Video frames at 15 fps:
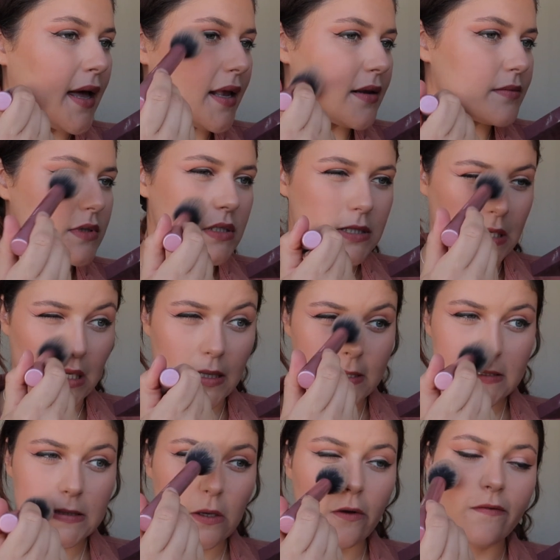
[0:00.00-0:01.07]
I'm just gonna
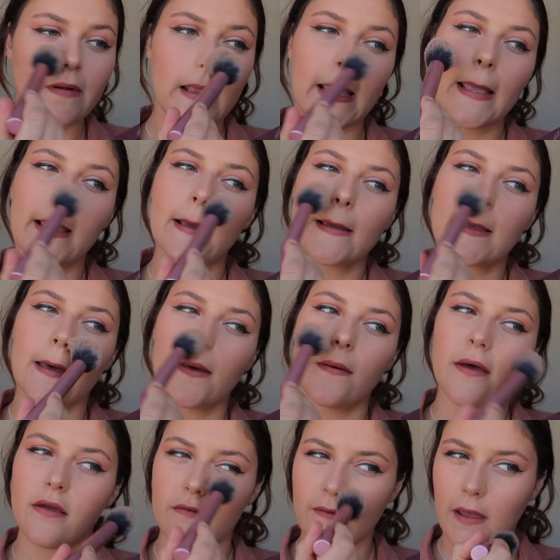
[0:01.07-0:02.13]
softly go
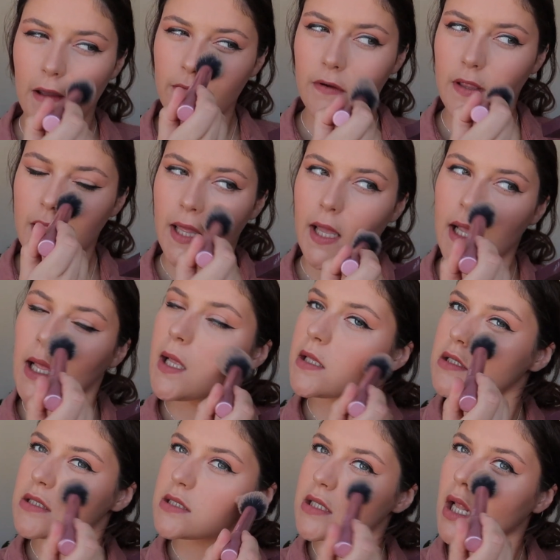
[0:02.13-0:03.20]
over everything
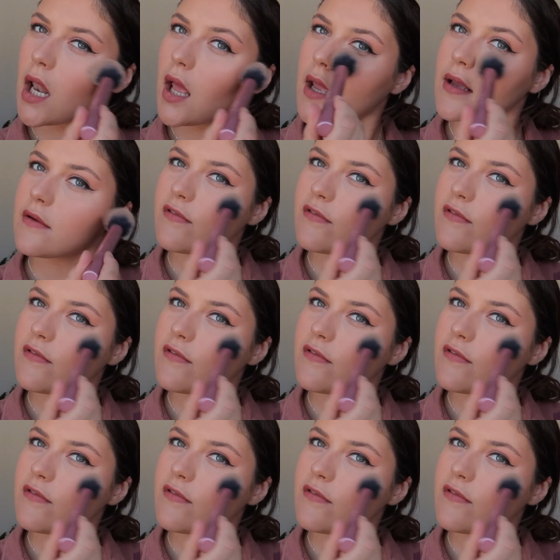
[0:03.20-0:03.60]
just to like